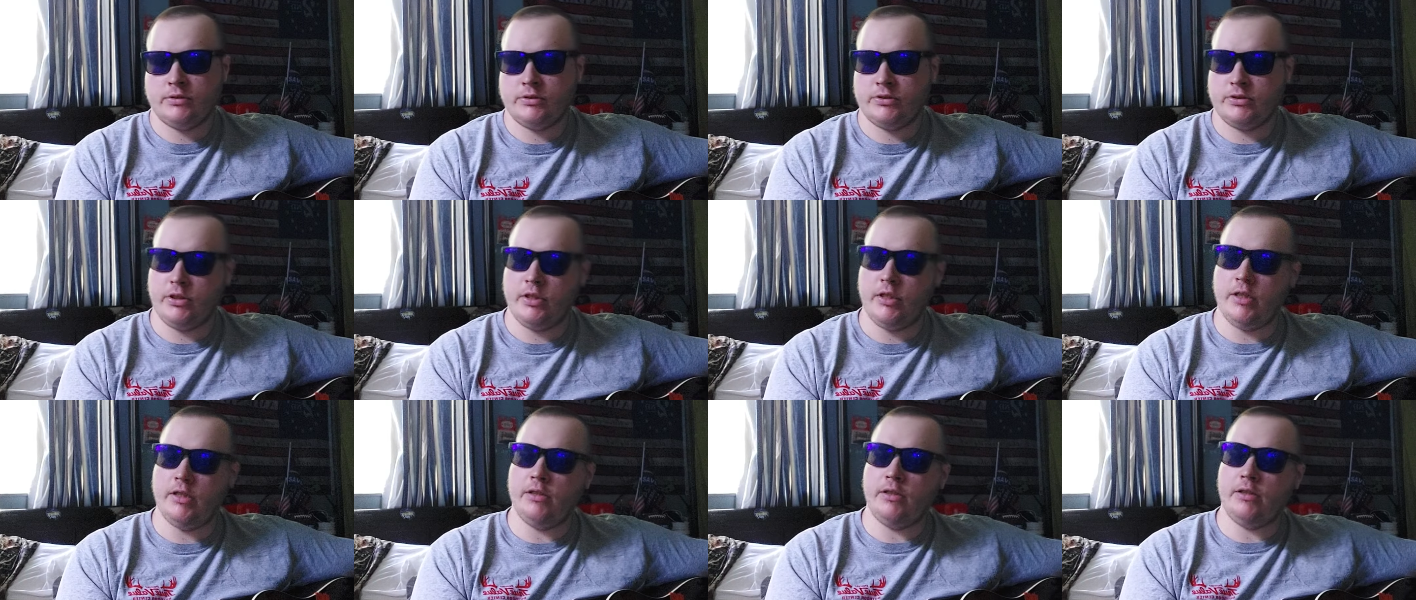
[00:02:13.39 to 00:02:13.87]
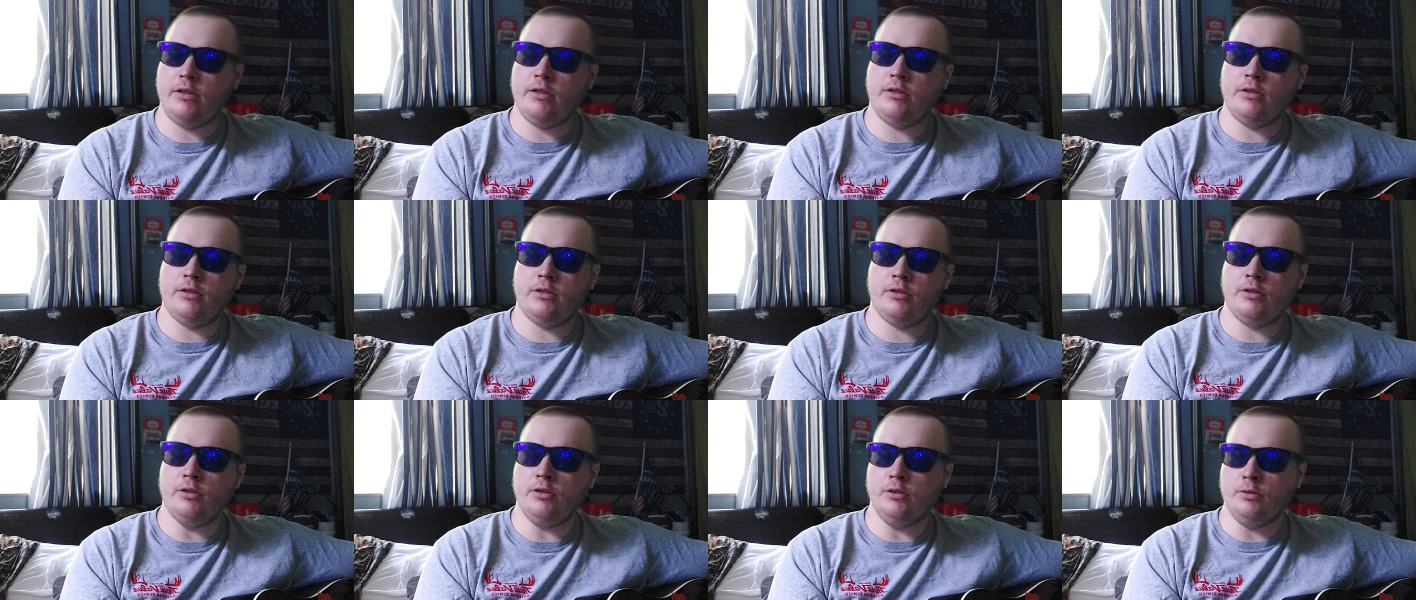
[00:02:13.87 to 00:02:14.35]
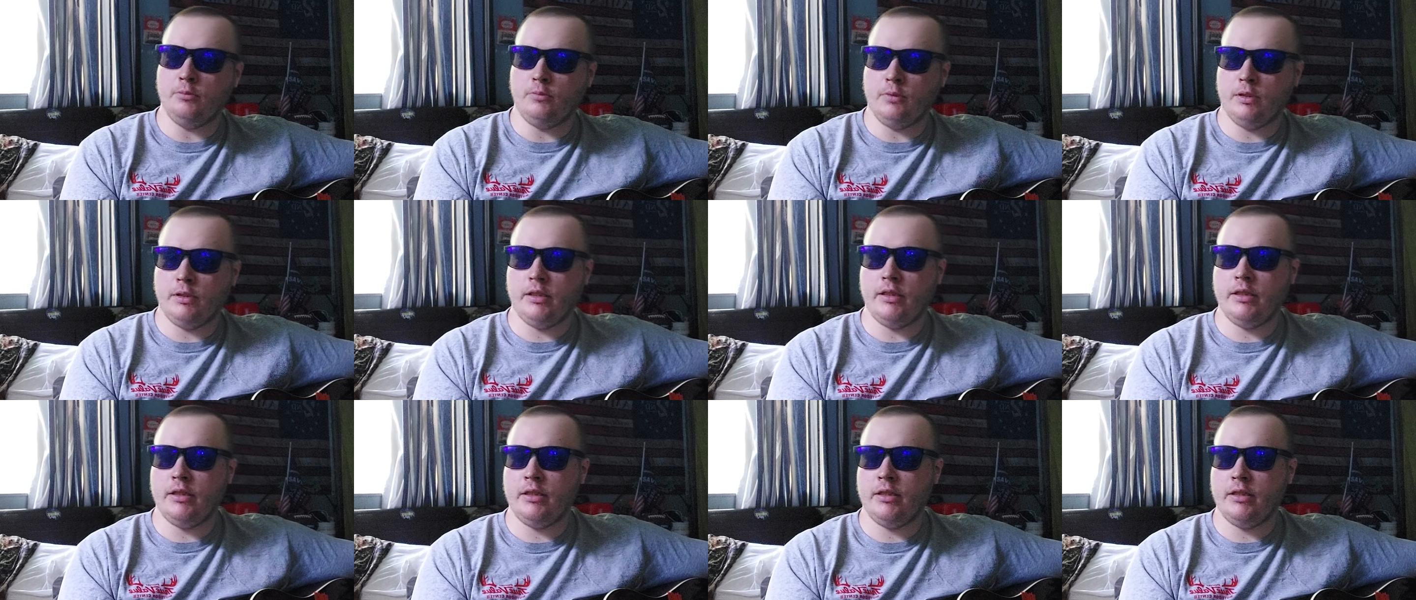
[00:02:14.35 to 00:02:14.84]
See your
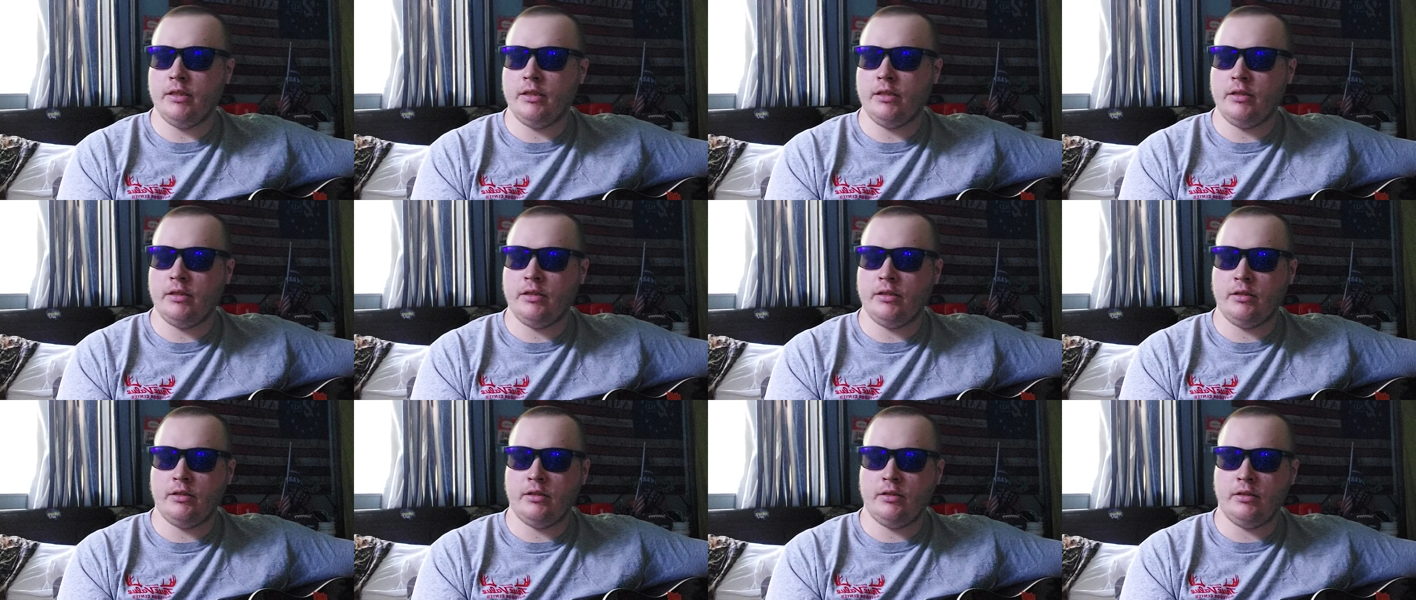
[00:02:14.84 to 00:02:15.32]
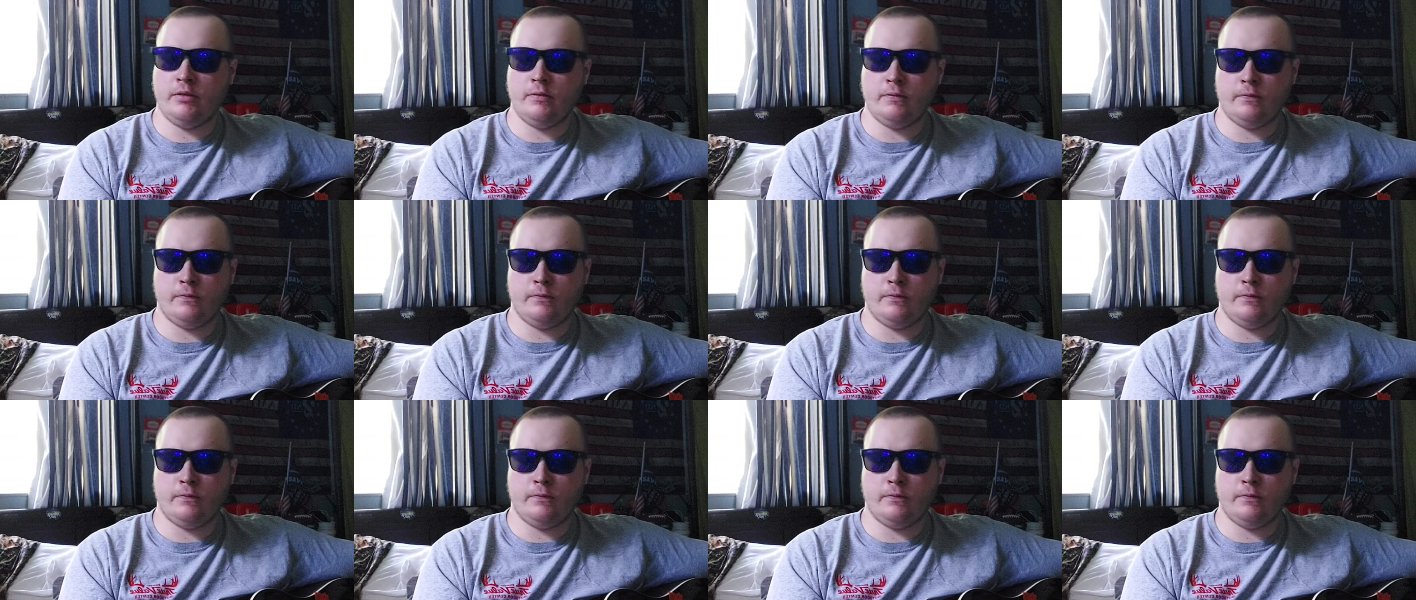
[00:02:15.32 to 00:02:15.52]
homeland on